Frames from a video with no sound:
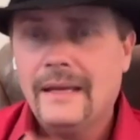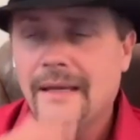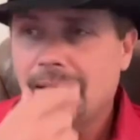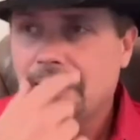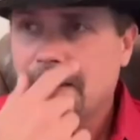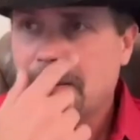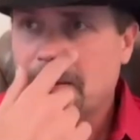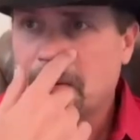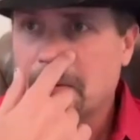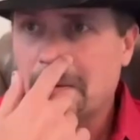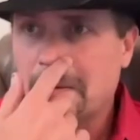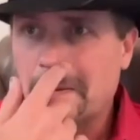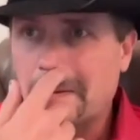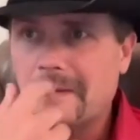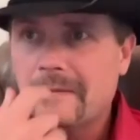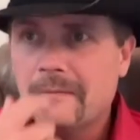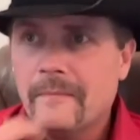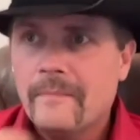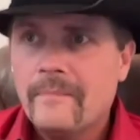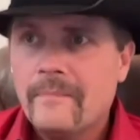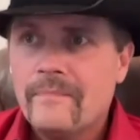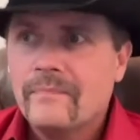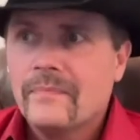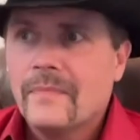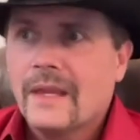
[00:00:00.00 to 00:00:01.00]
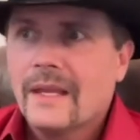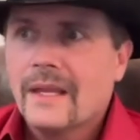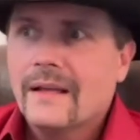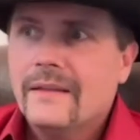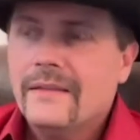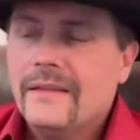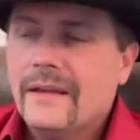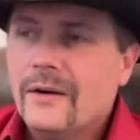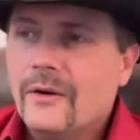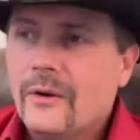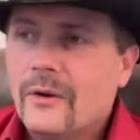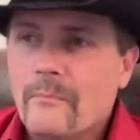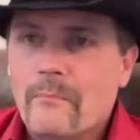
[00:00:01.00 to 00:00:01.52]

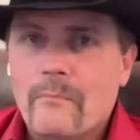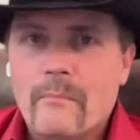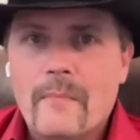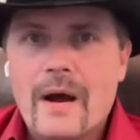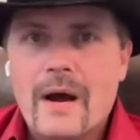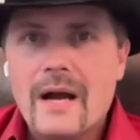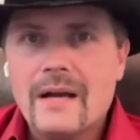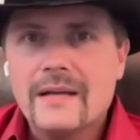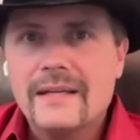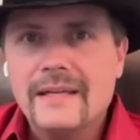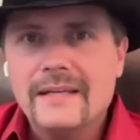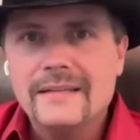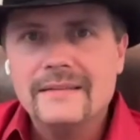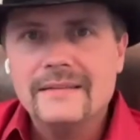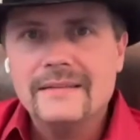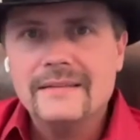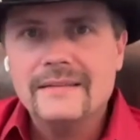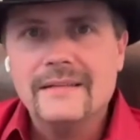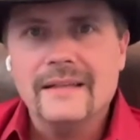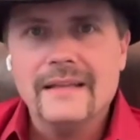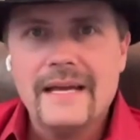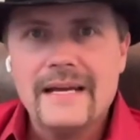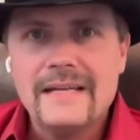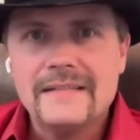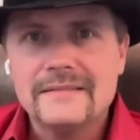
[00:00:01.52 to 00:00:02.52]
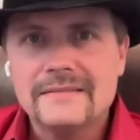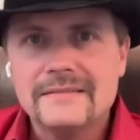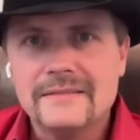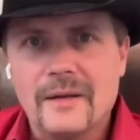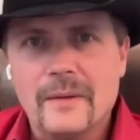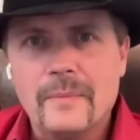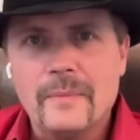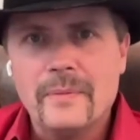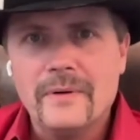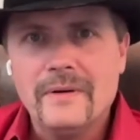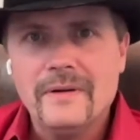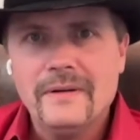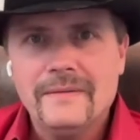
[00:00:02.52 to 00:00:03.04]
They're mocking the Last
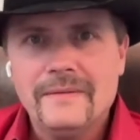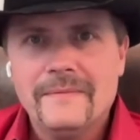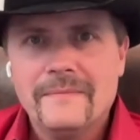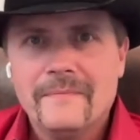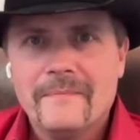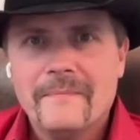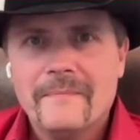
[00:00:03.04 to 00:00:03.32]
Supper,